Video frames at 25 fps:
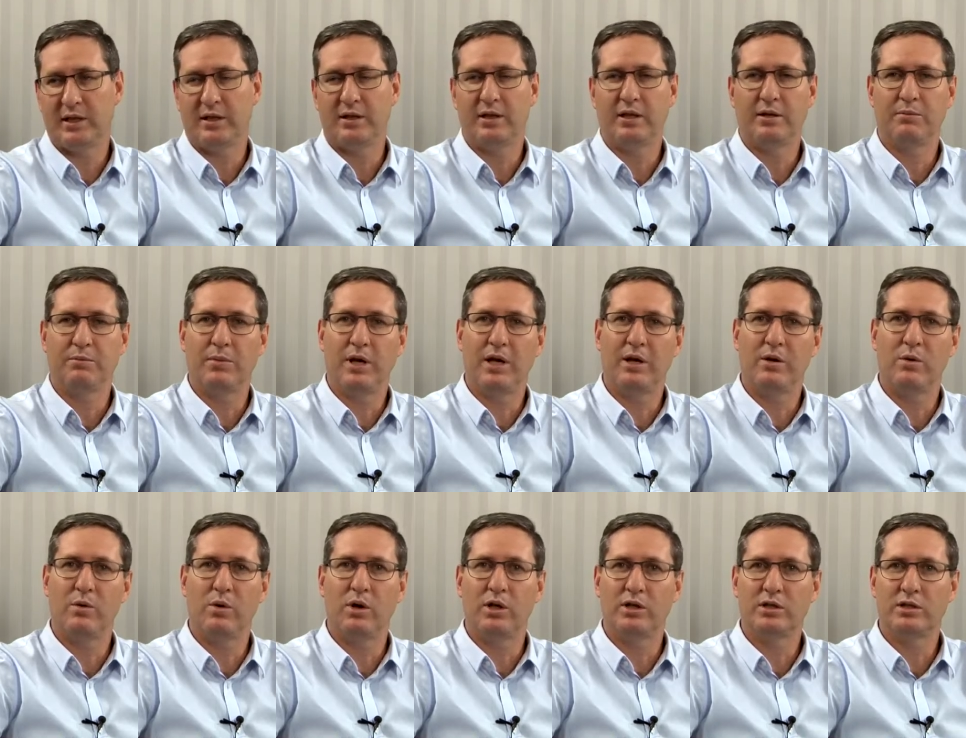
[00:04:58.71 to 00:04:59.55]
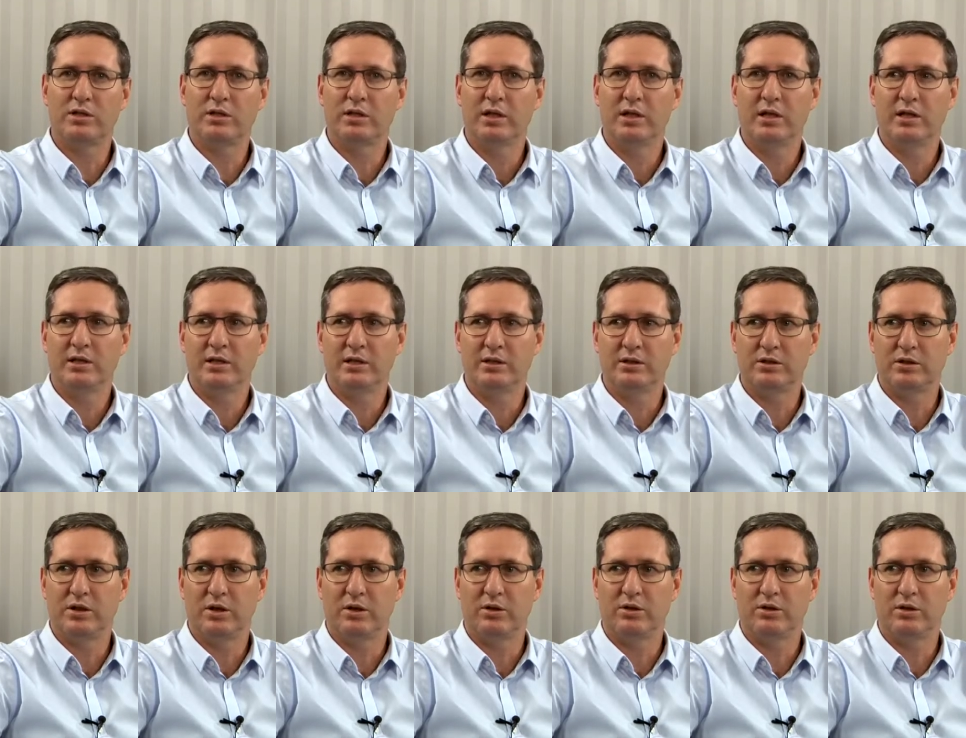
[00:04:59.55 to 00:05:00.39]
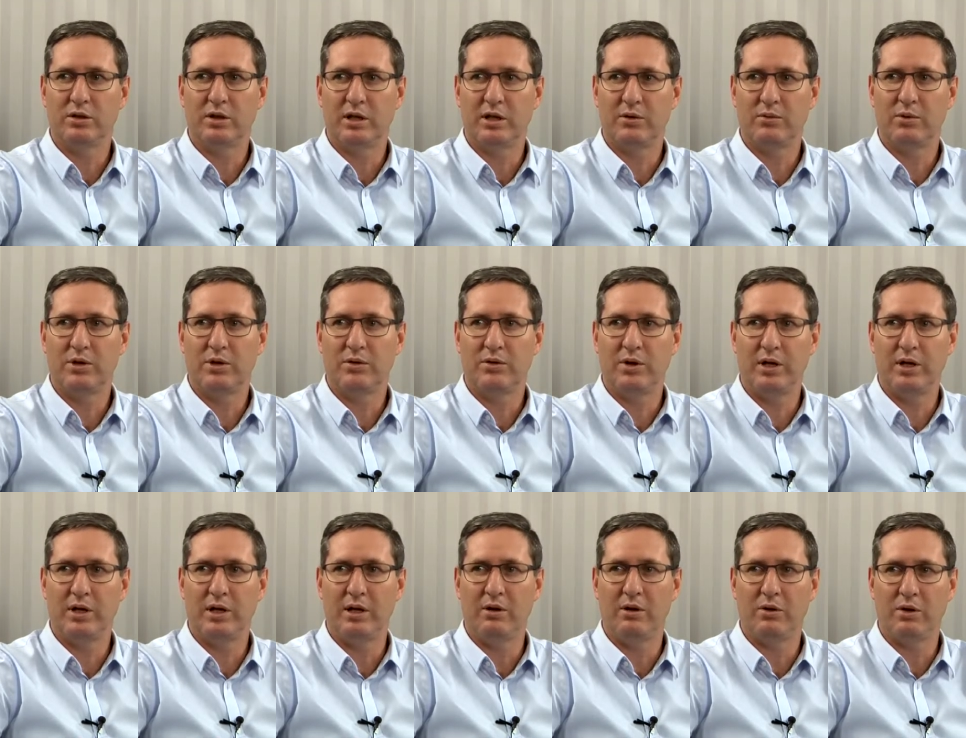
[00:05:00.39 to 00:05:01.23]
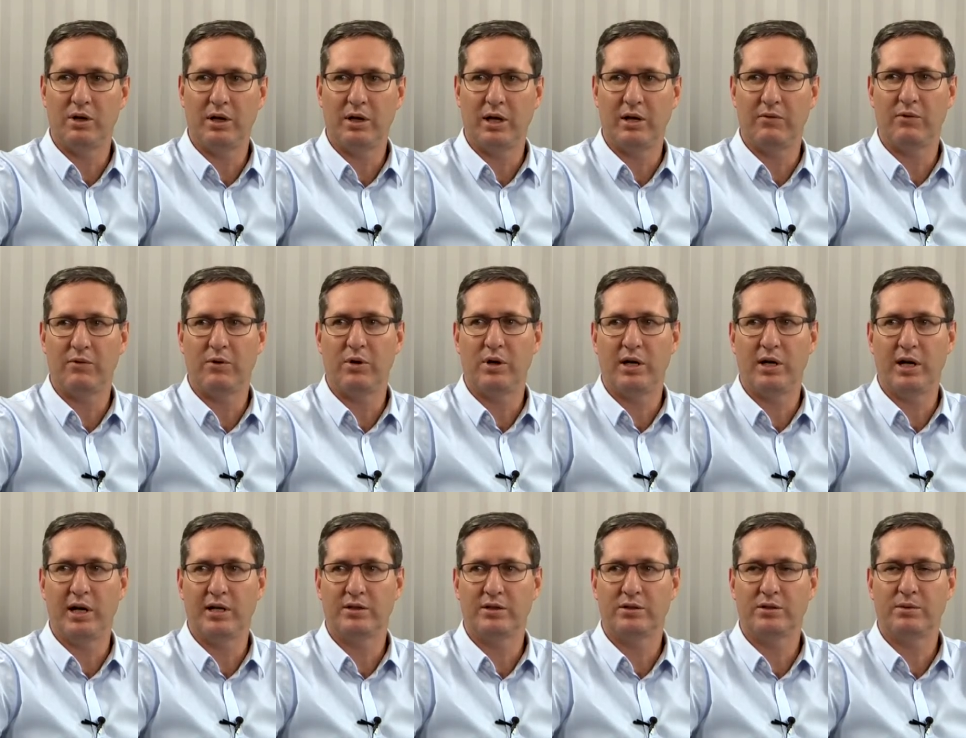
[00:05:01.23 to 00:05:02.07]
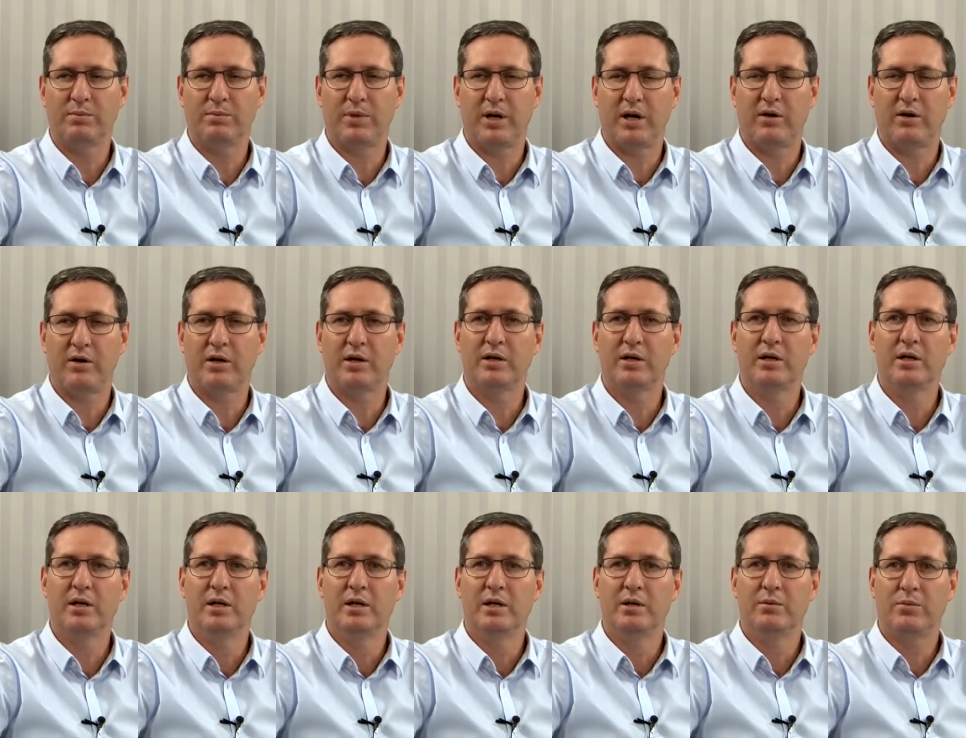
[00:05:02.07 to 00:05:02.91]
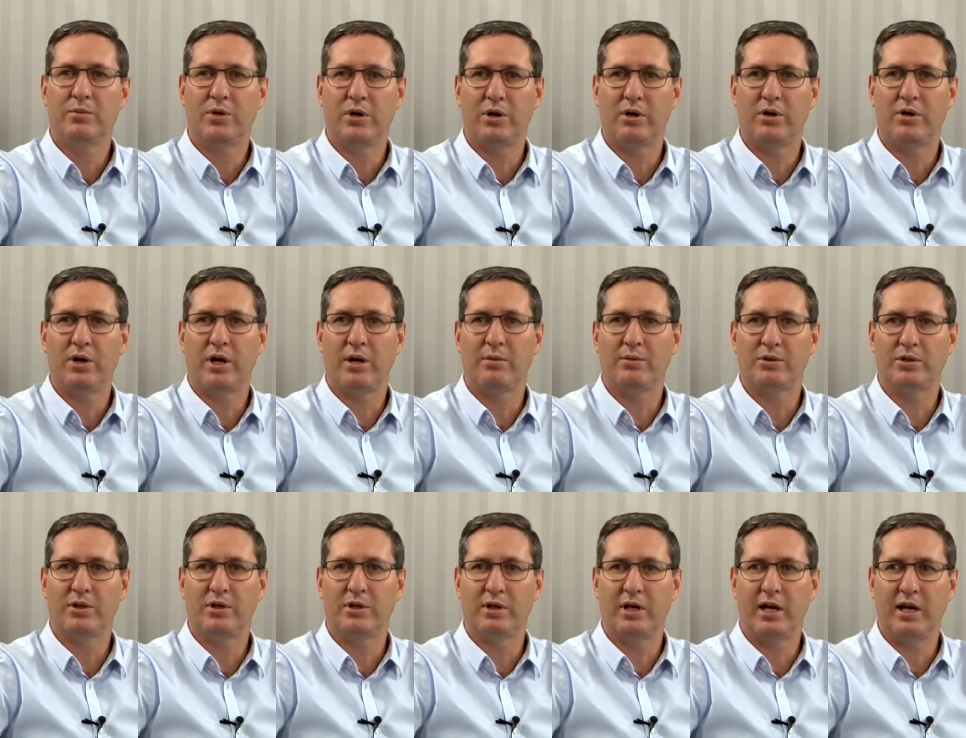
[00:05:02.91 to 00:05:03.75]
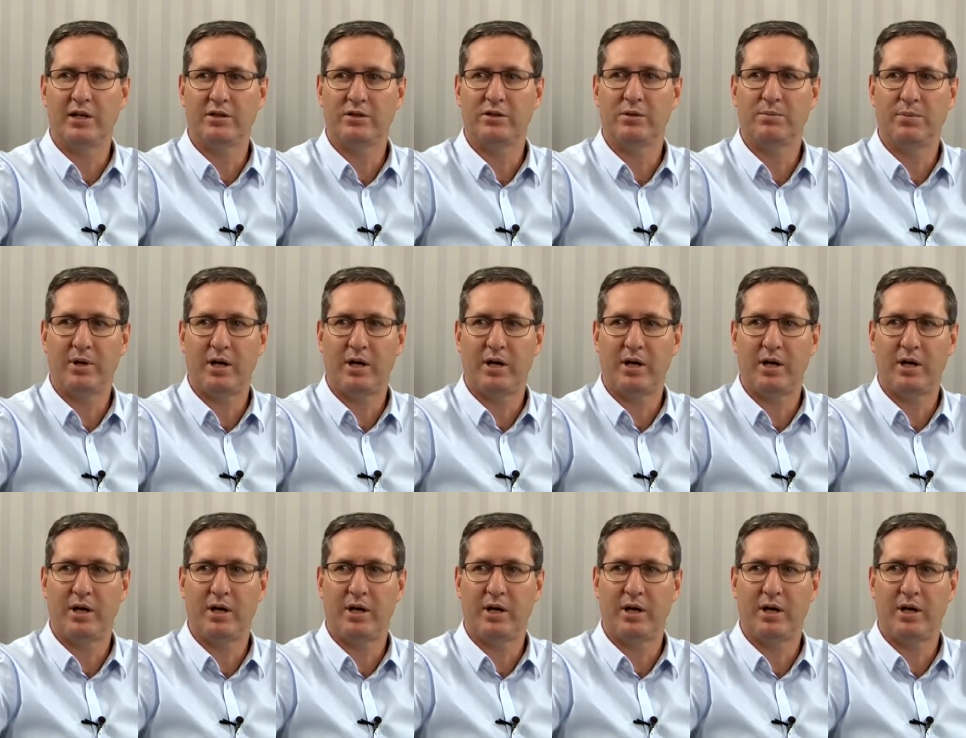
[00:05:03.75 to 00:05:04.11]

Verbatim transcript: think, megawatts in total that we're already looking at for a gas to power program. So the gas to